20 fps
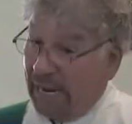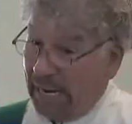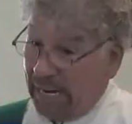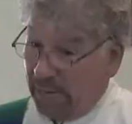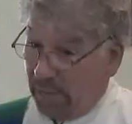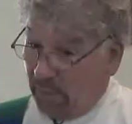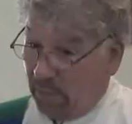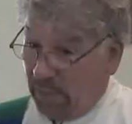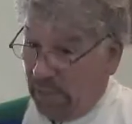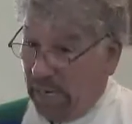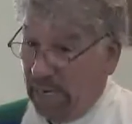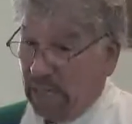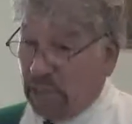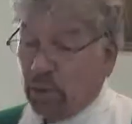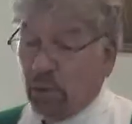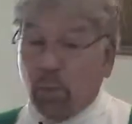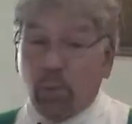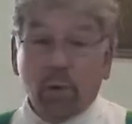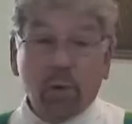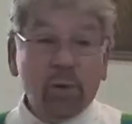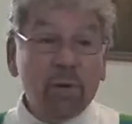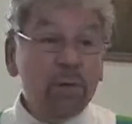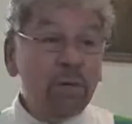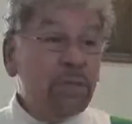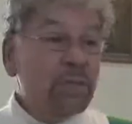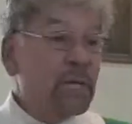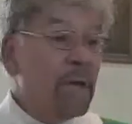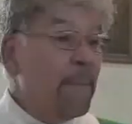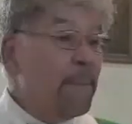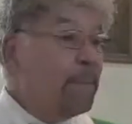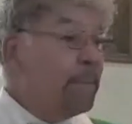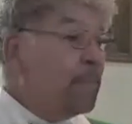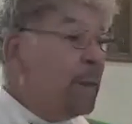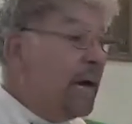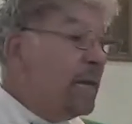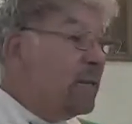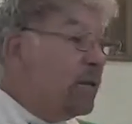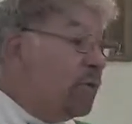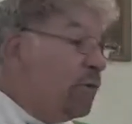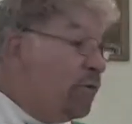in his words,
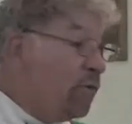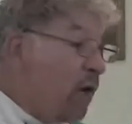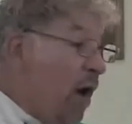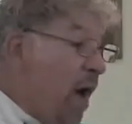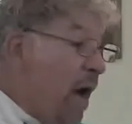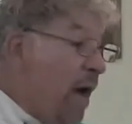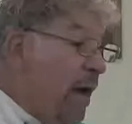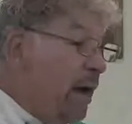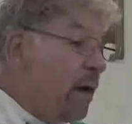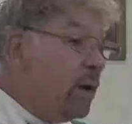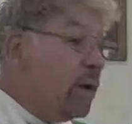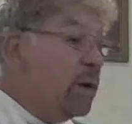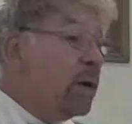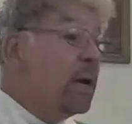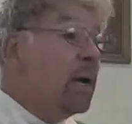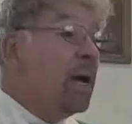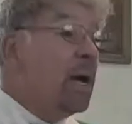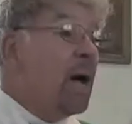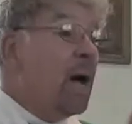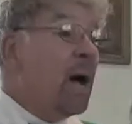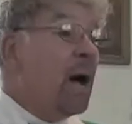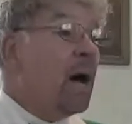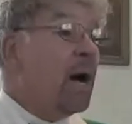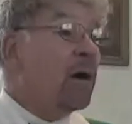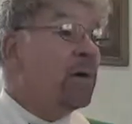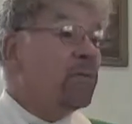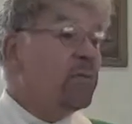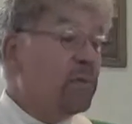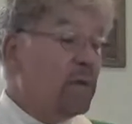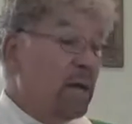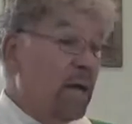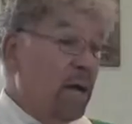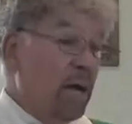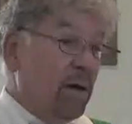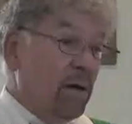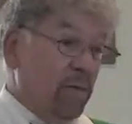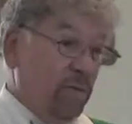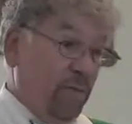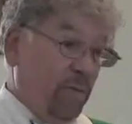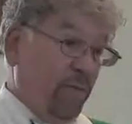by the fire of
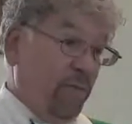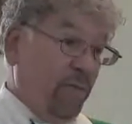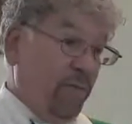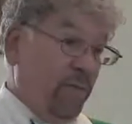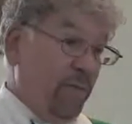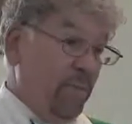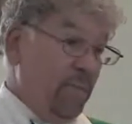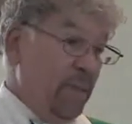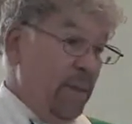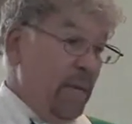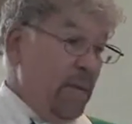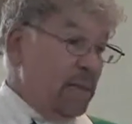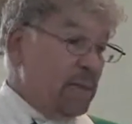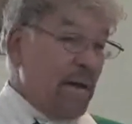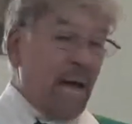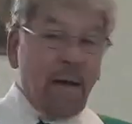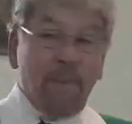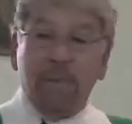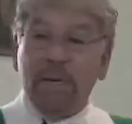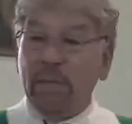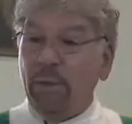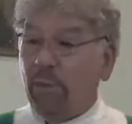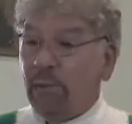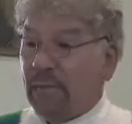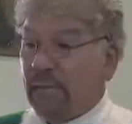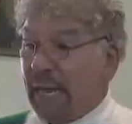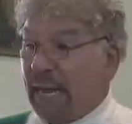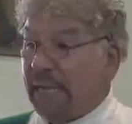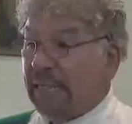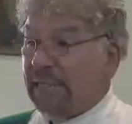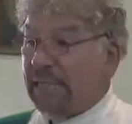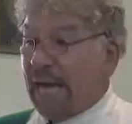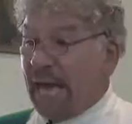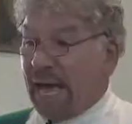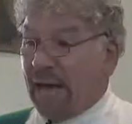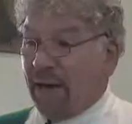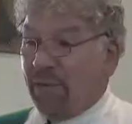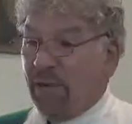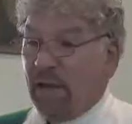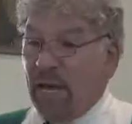love. So, how many would like to
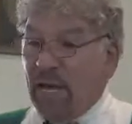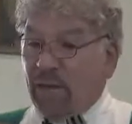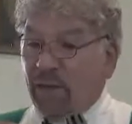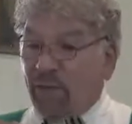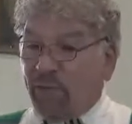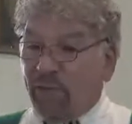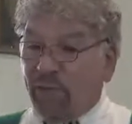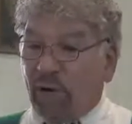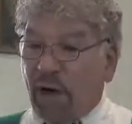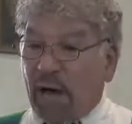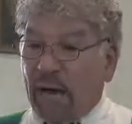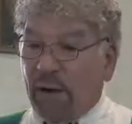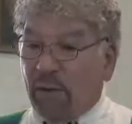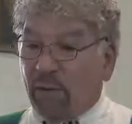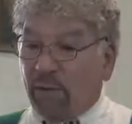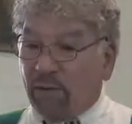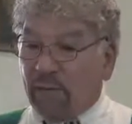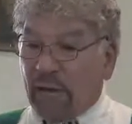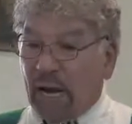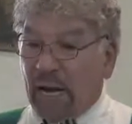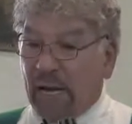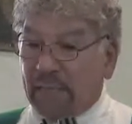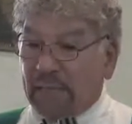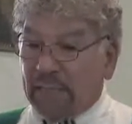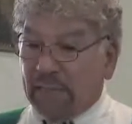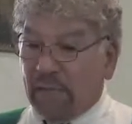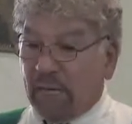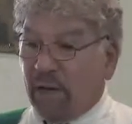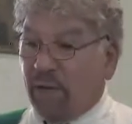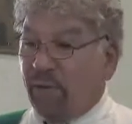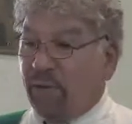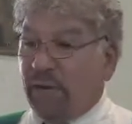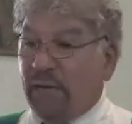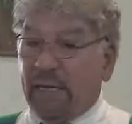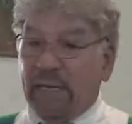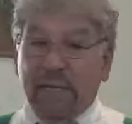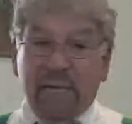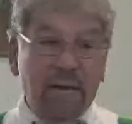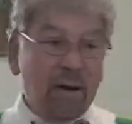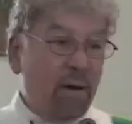have the fire of God's love
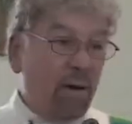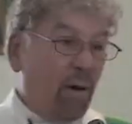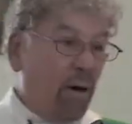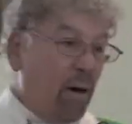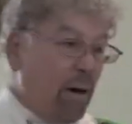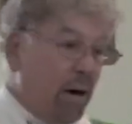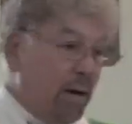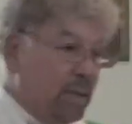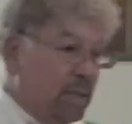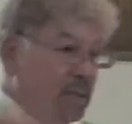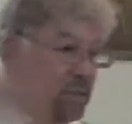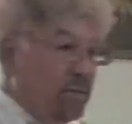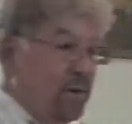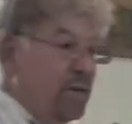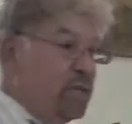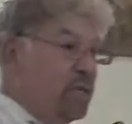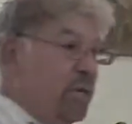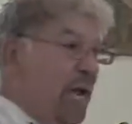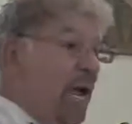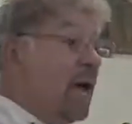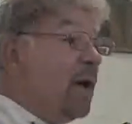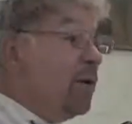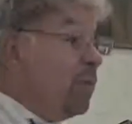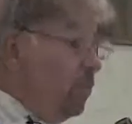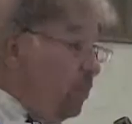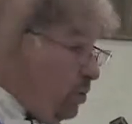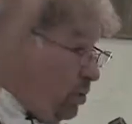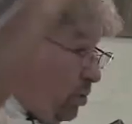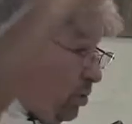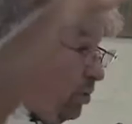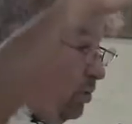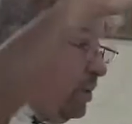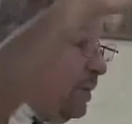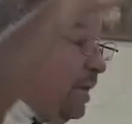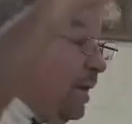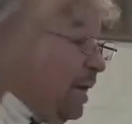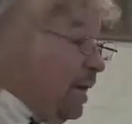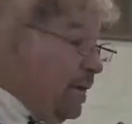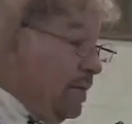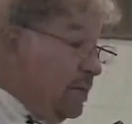in their hearts? Raise your hand. Would you?
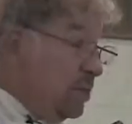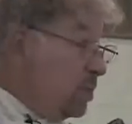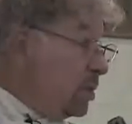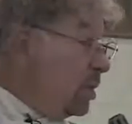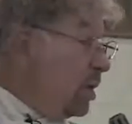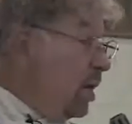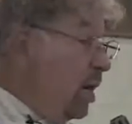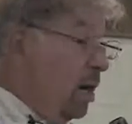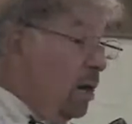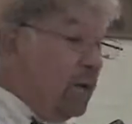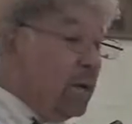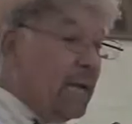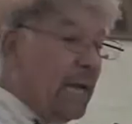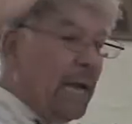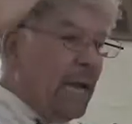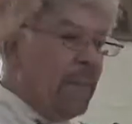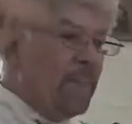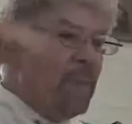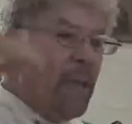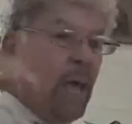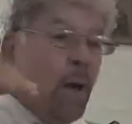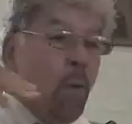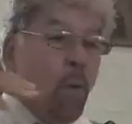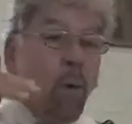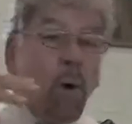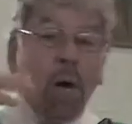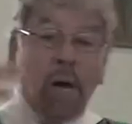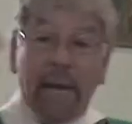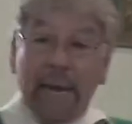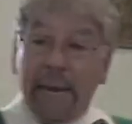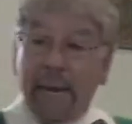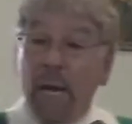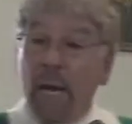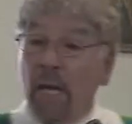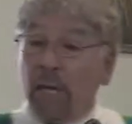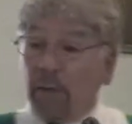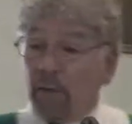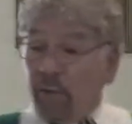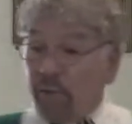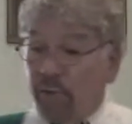Yes. Okay. Why?
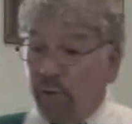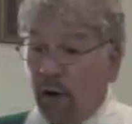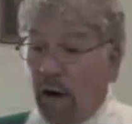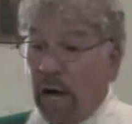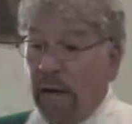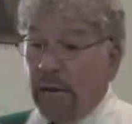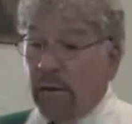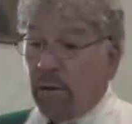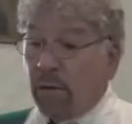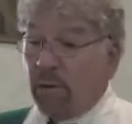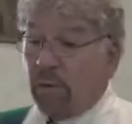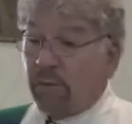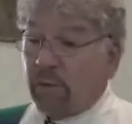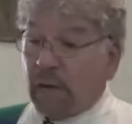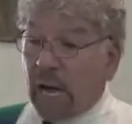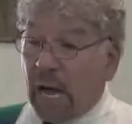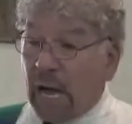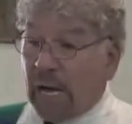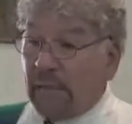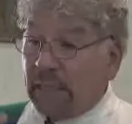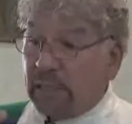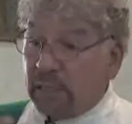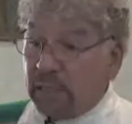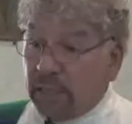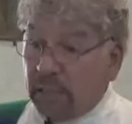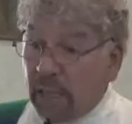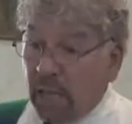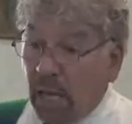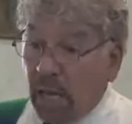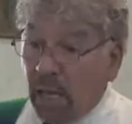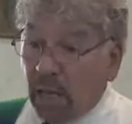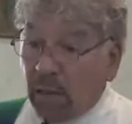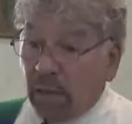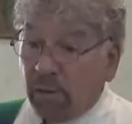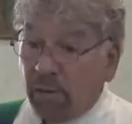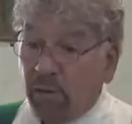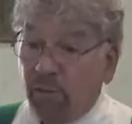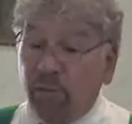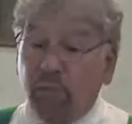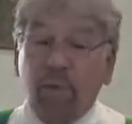The fire of God's
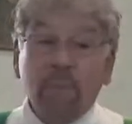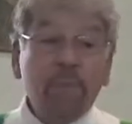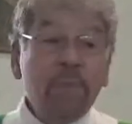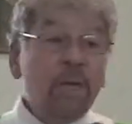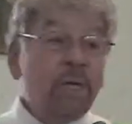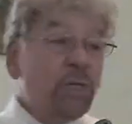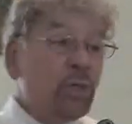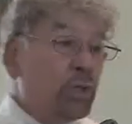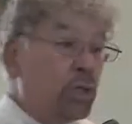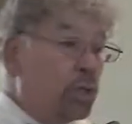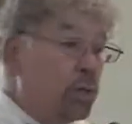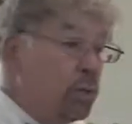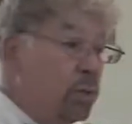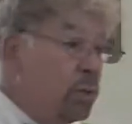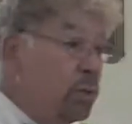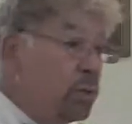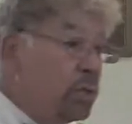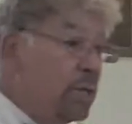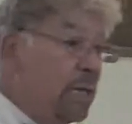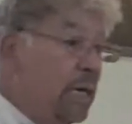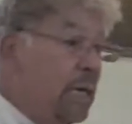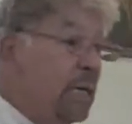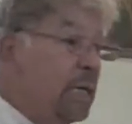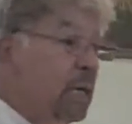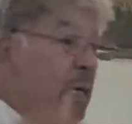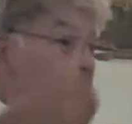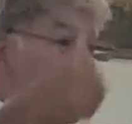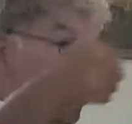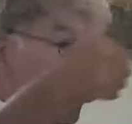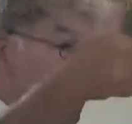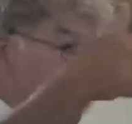love choosing